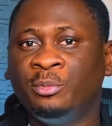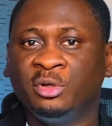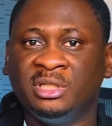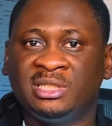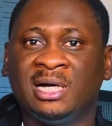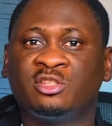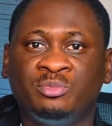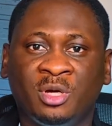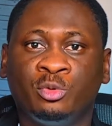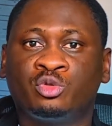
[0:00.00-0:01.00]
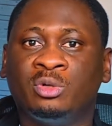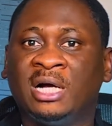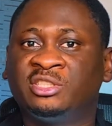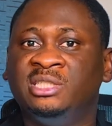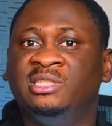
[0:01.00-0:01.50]
more data to be able to
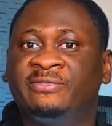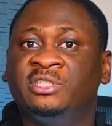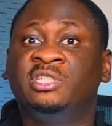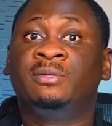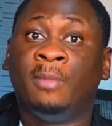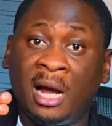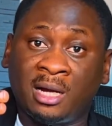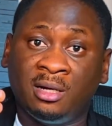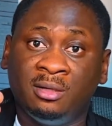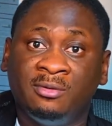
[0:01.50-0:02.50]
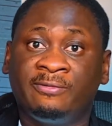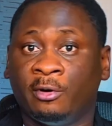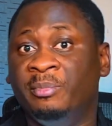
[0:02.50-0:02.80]
actually differentiate Mark from